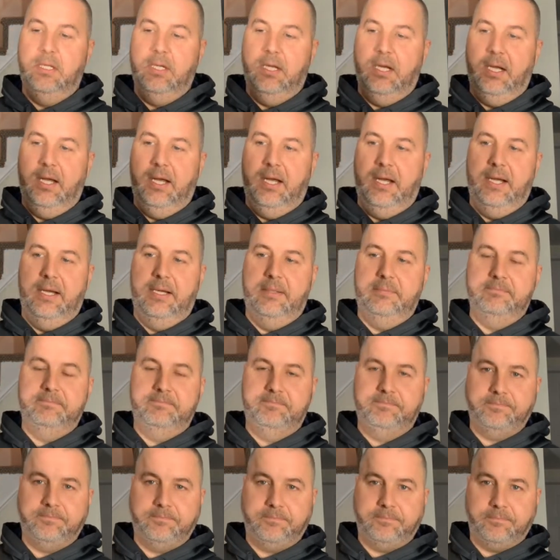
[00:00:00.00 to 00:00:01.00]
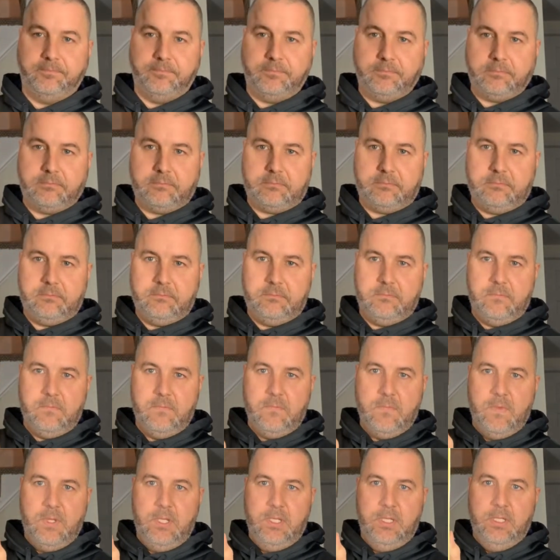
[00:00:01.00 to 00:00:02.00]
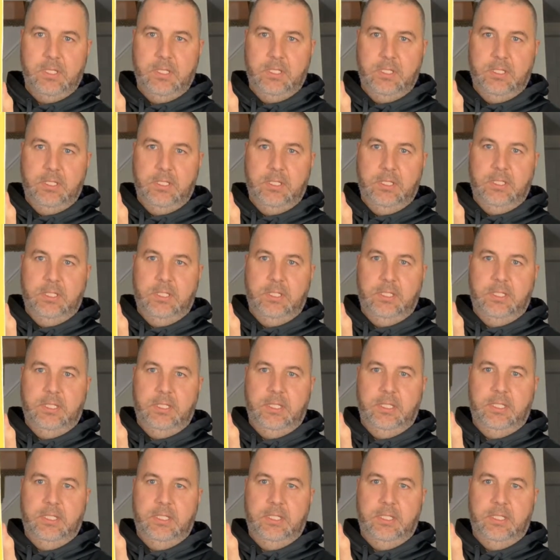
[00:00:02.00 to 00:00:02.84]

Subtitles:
No one is speaking in this clip.